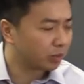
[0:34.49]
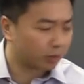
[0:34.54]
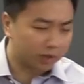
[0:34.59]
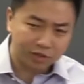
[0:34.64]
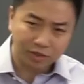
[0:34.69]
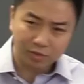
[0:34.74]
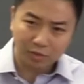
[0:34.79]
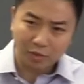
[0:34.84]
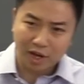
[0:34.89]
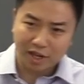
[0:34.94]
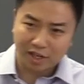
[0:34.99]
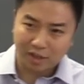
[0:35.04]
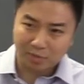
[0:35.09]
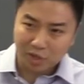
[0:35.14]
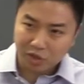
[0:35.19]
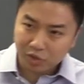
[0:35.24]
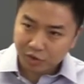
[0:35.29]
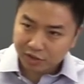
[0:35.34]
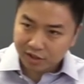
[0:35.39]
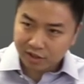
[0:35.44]
the reason why I'm
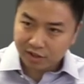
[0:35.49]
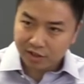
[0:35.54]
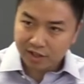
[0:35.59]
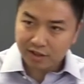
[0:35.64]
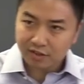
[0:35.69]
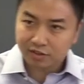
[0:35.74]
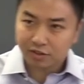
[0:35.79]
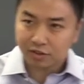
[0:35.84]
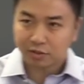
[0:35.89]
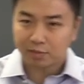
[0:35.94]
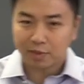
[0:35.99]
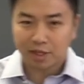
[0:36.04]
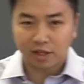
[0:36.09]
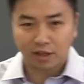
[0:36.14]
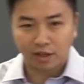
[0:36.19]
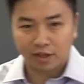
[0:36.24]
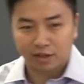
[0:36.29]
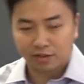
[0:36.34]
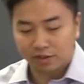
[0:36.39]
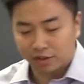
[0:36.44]
interested in this is
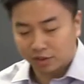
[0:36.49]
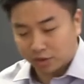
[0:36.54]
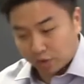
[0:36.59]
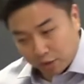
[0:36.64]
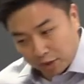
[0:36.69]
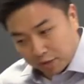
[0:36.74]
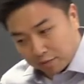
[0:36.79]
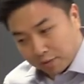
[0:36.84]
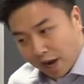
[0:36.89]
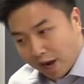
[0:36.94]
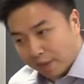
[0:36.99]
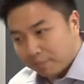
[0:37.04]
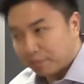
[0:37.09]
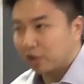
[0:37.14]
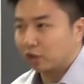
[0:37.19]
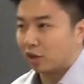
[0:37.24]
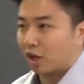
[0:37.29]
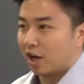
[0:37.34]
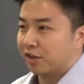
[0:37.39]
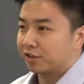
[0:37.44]
because it should not
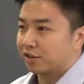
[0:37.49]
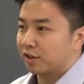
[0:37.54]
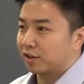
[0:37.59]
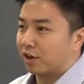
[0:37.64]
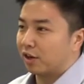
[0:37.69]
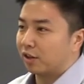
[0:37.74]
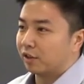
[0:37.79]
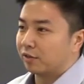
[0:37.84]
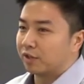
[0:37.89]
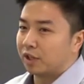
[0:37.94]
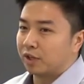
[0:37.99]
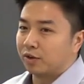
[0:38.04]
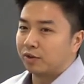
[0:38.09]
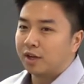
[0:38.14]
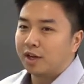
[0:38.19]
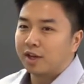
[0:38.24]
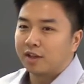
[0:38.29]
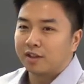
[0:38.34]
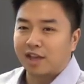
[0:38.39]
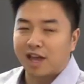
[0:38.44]
be lost on all of you
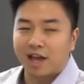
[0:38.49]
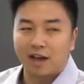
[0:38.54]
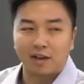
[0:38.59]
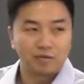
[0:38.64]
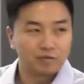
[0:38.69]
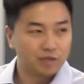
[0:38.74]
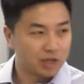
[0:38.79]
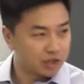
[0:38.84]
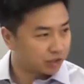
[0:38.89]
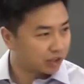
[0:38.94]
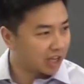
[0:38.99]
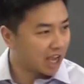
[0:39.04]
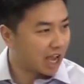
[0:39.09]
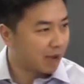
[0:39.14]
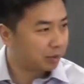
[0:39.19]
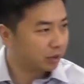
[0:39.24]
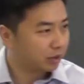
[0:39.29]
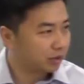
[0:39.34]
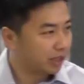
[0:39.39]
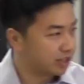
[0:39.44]
that venture capital